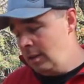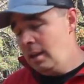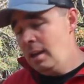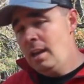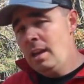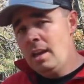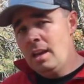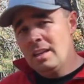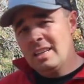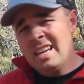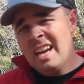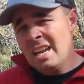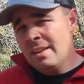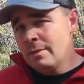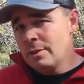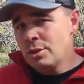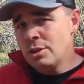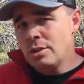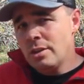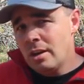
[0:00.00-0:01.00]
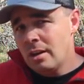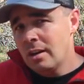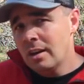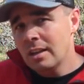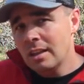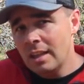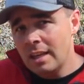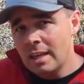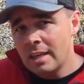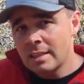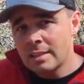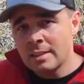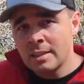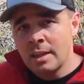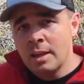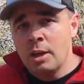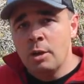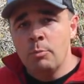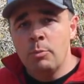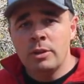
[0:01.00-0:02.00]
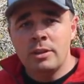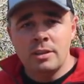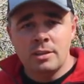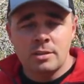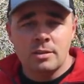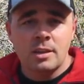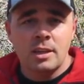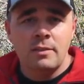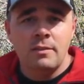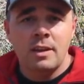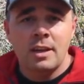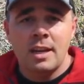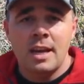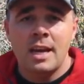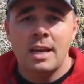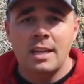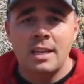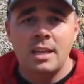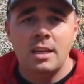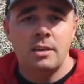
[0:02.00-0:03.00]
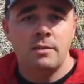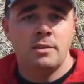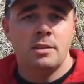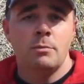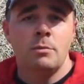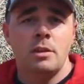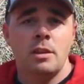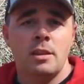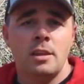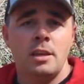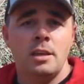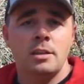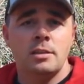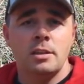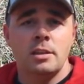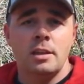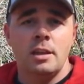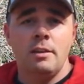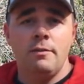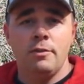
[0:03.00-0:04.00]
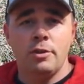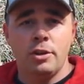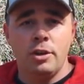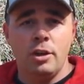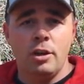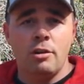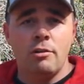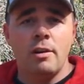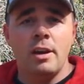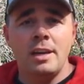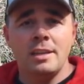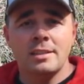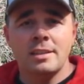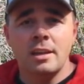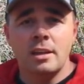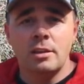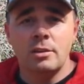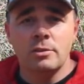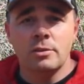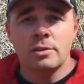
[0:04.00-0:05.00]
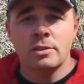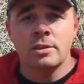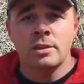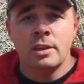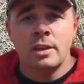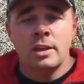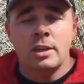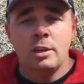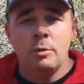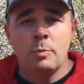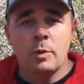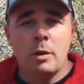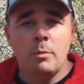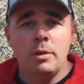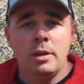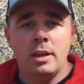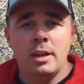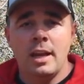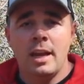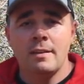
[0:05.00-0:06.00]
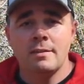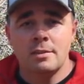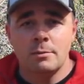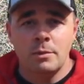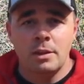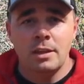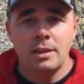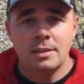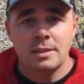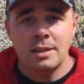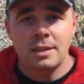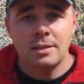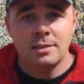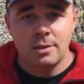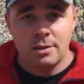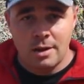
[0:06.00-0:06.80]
and kind of a generic list, but this will give you an idea of some of the things that if you're going to raise goats, you probably need to have some of these things